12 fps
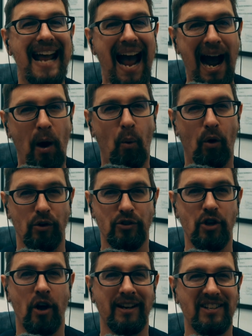hours
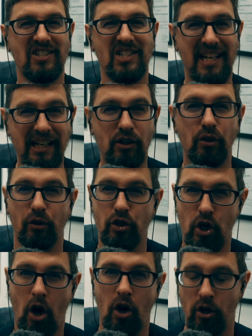on a single
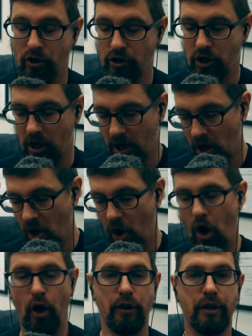charge
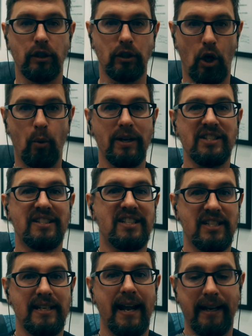on the lowest
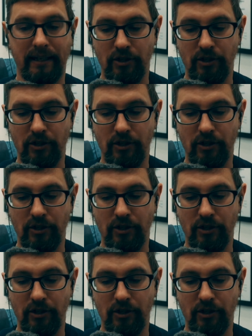setting.